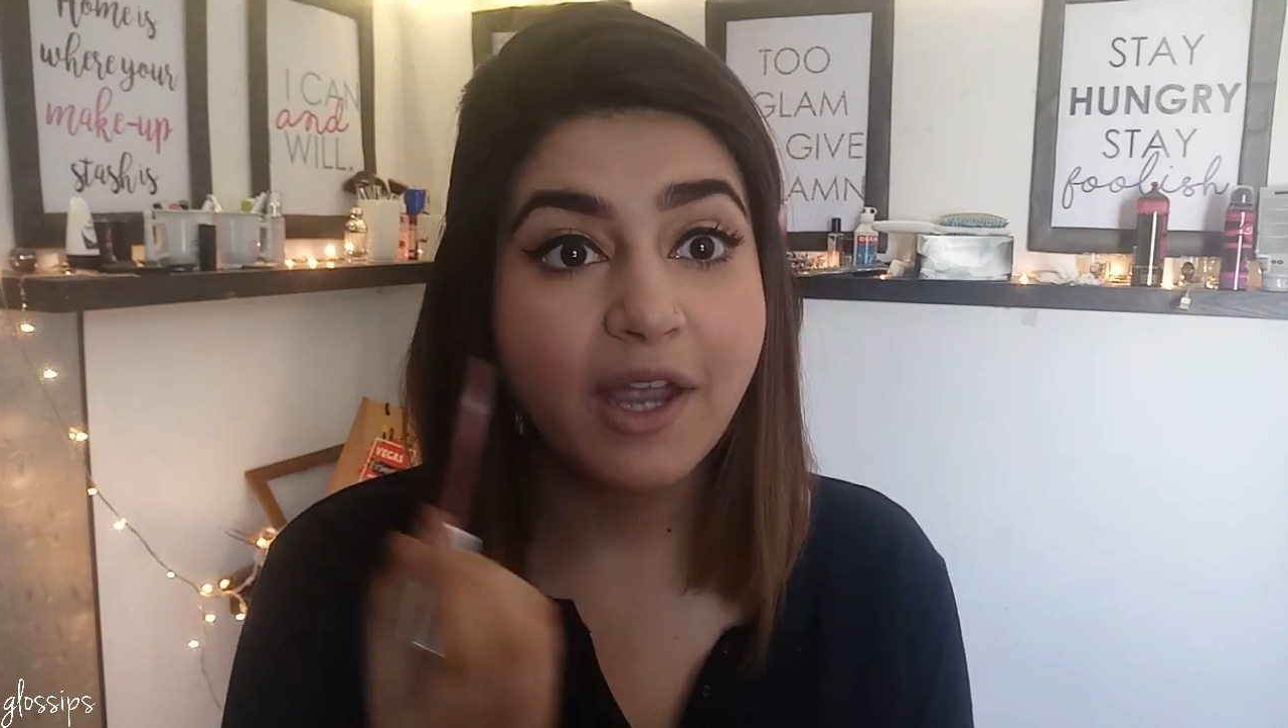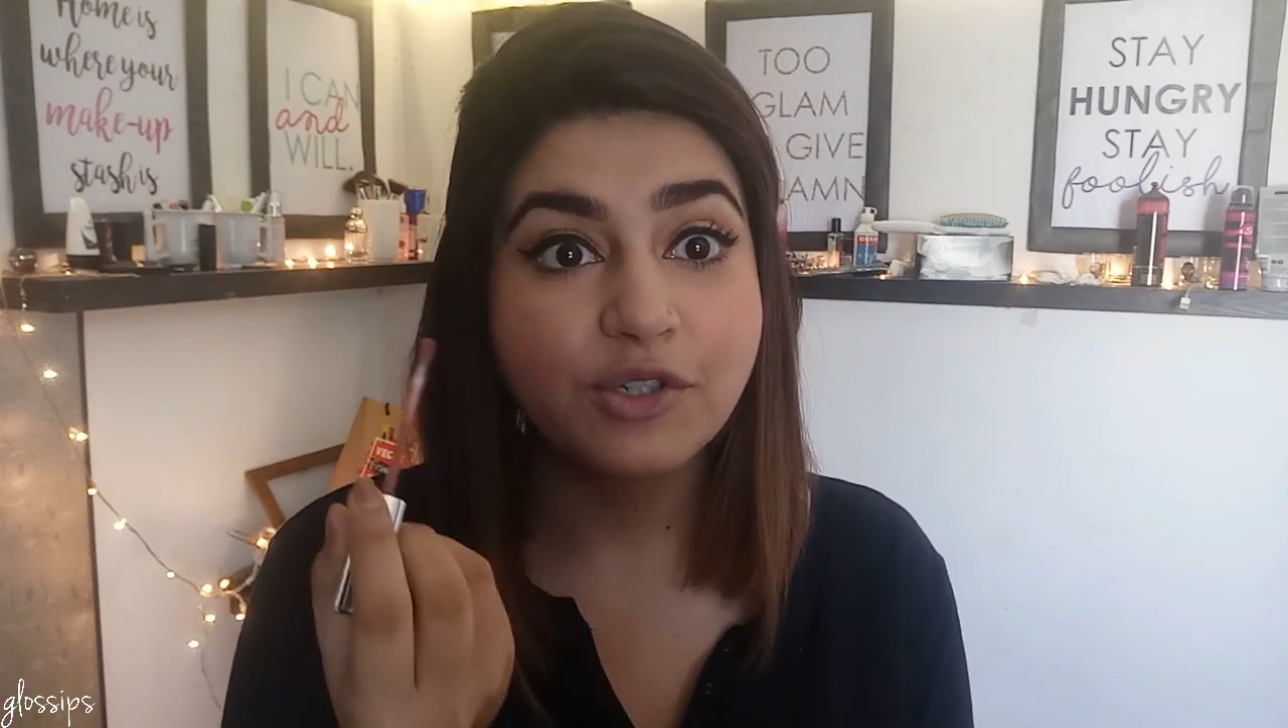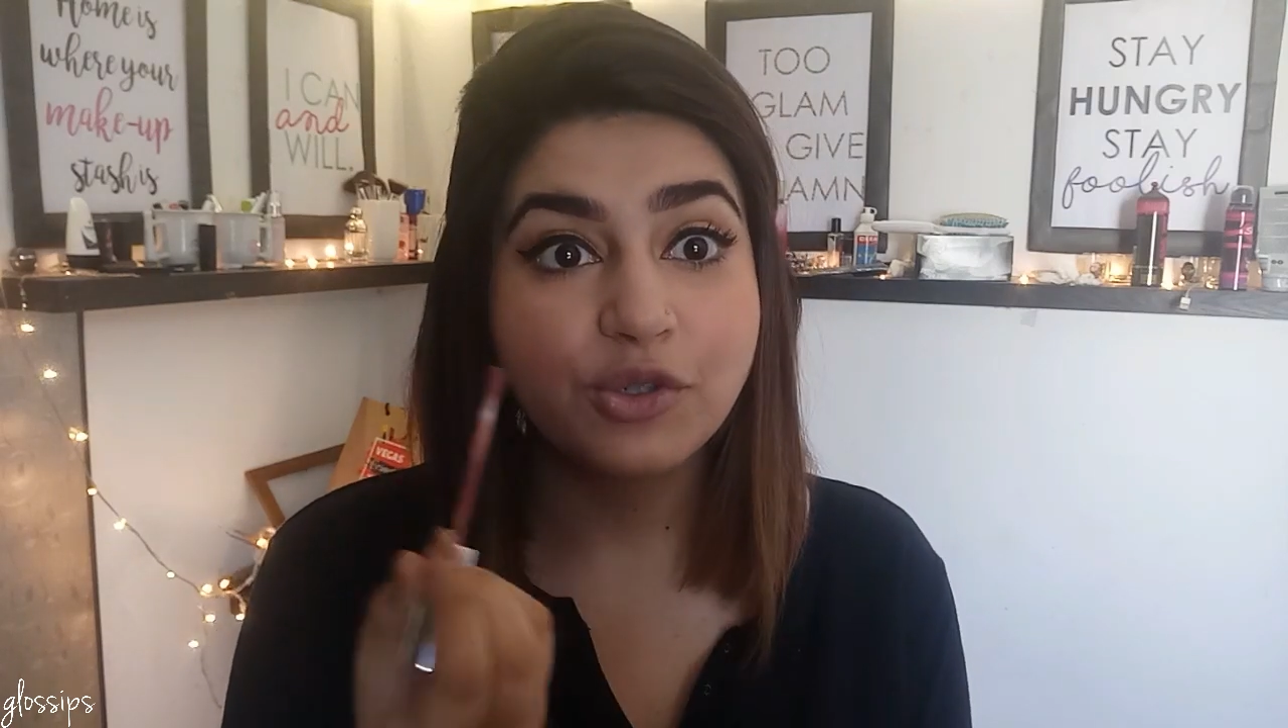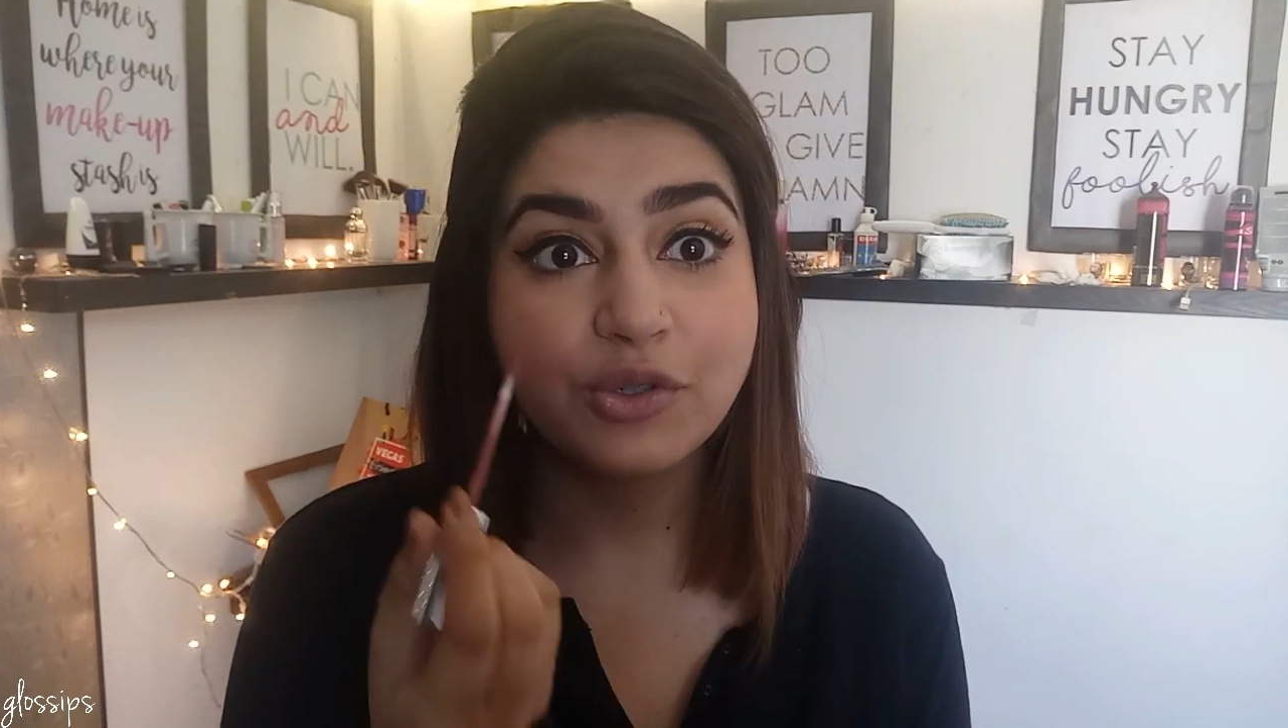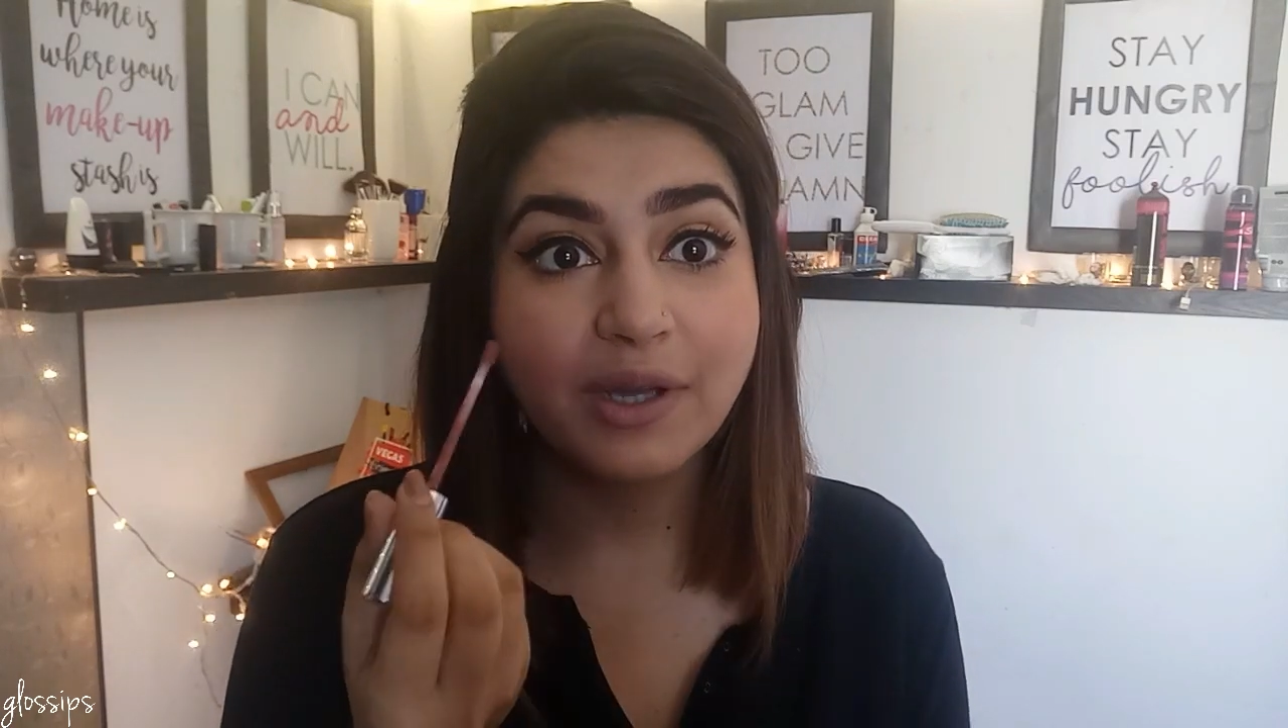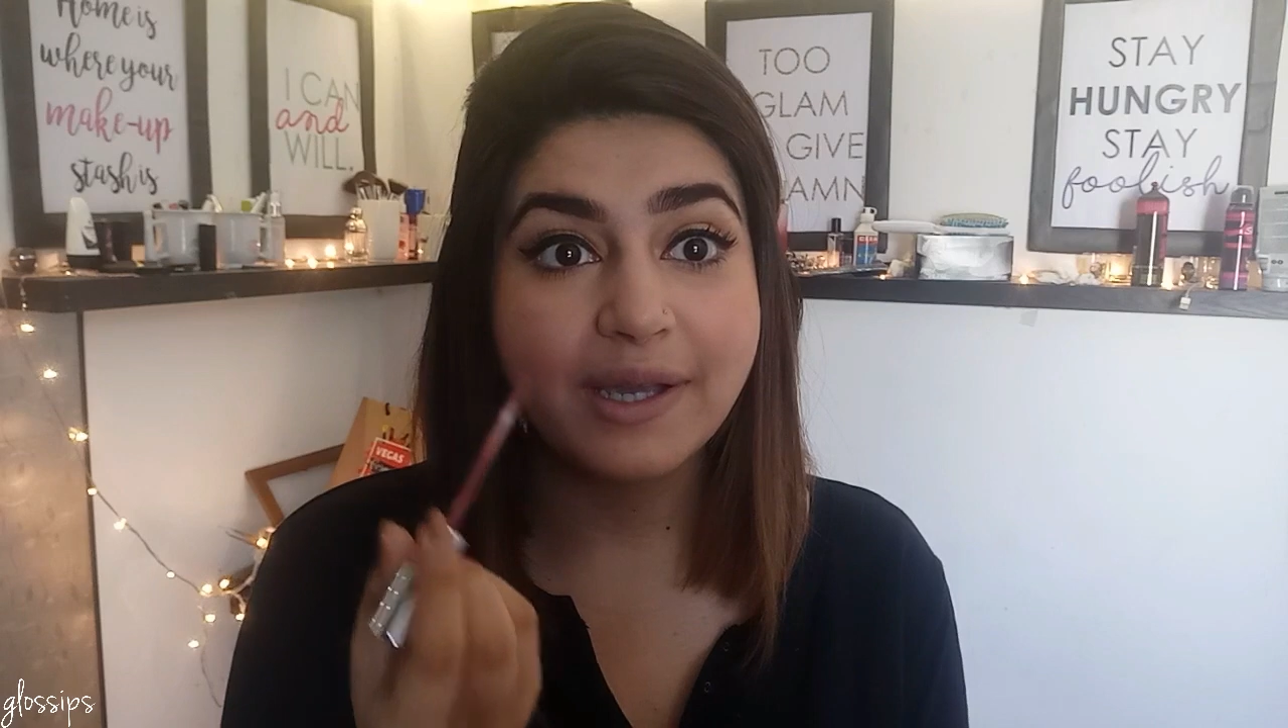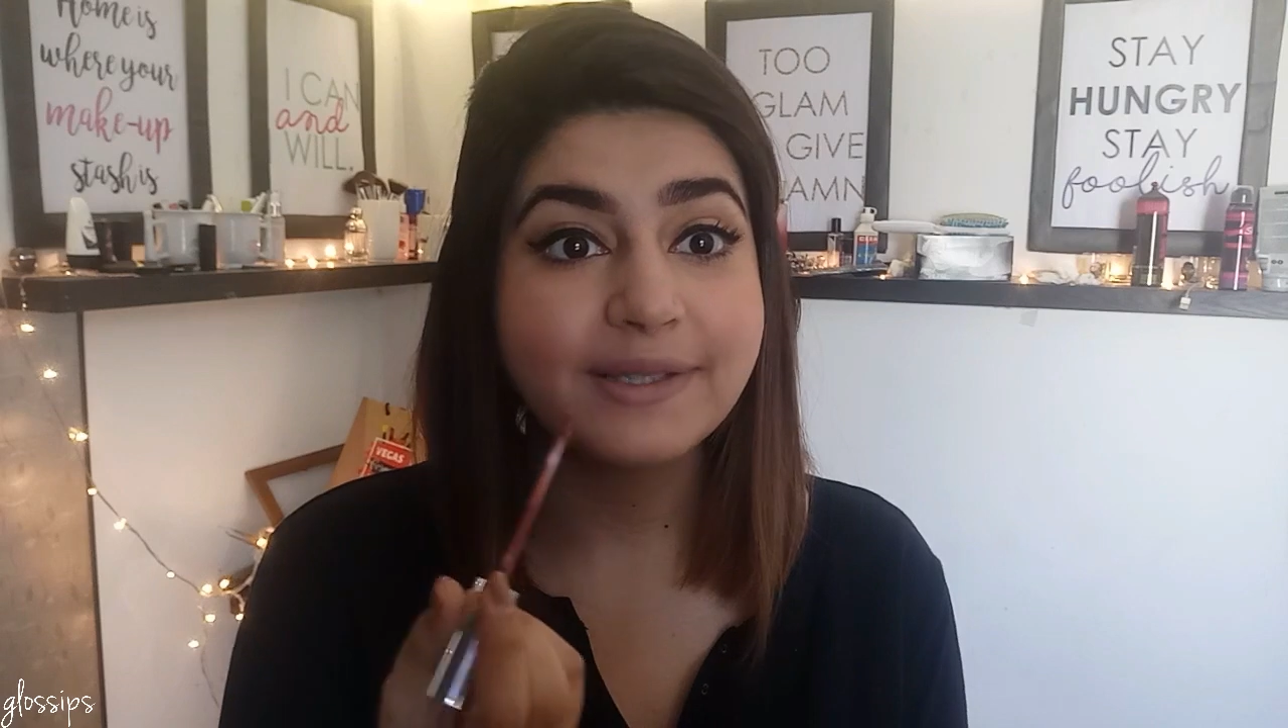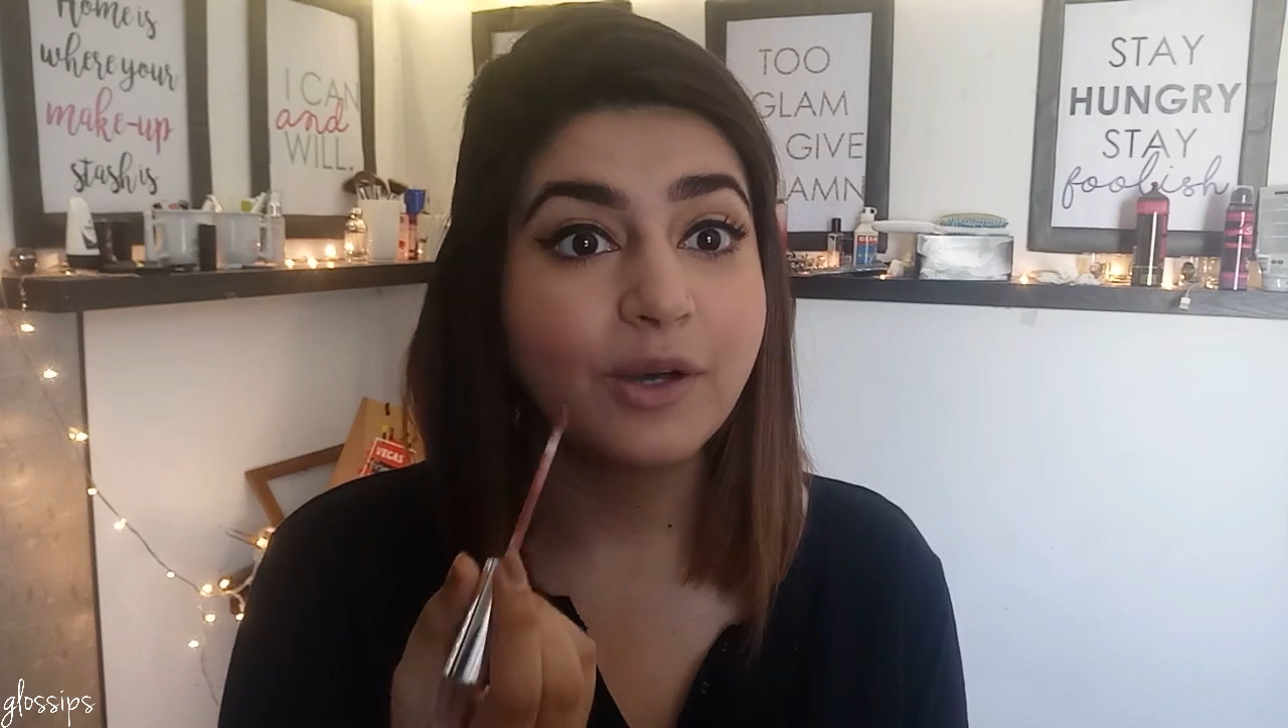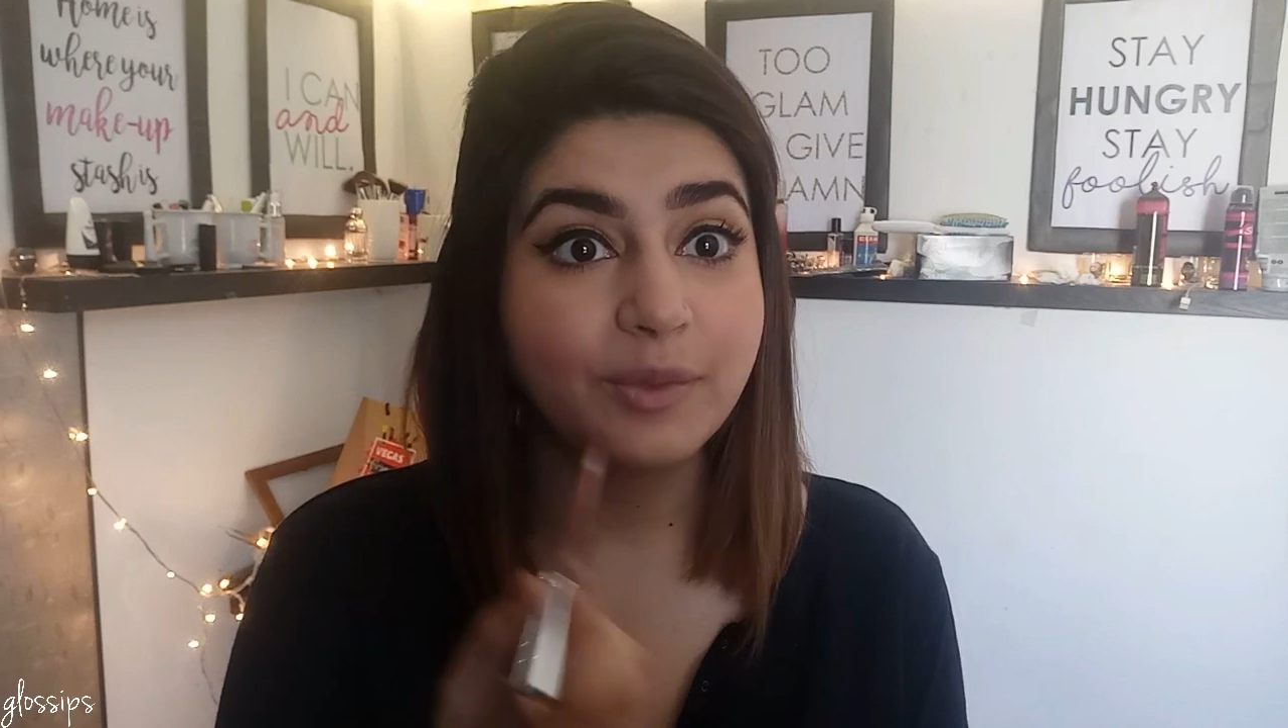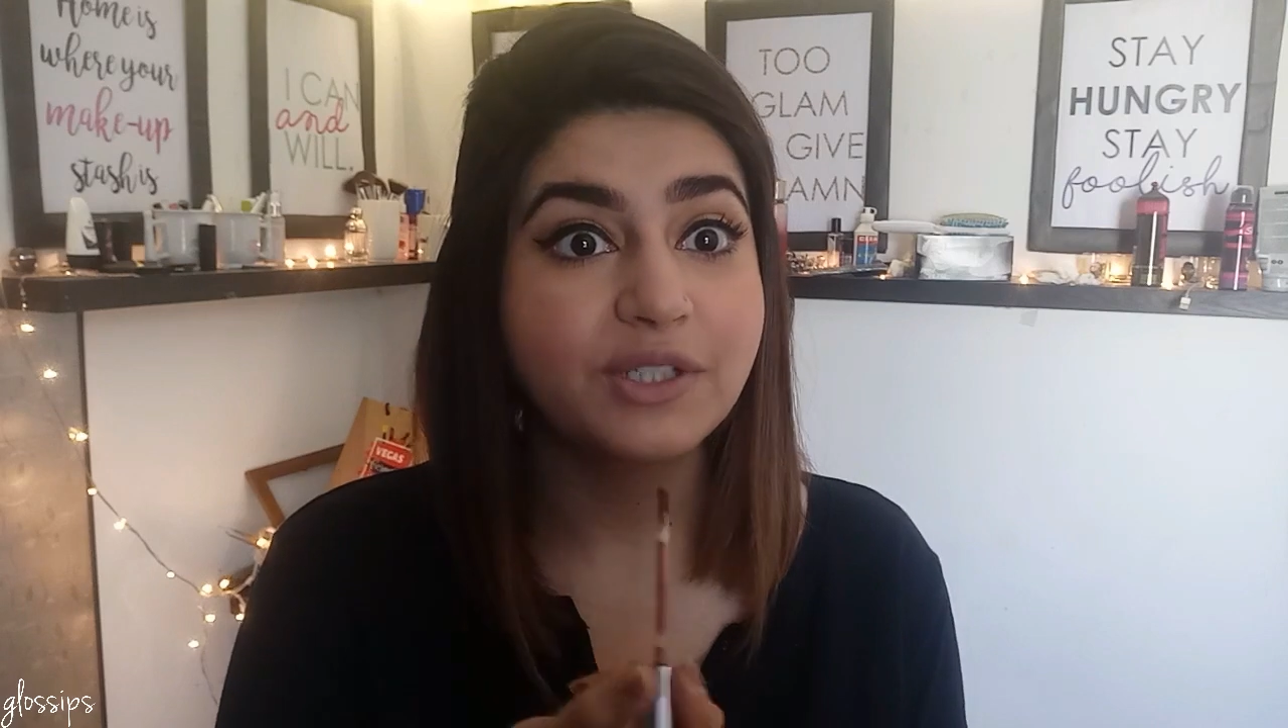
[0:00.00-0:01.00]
and show you guys how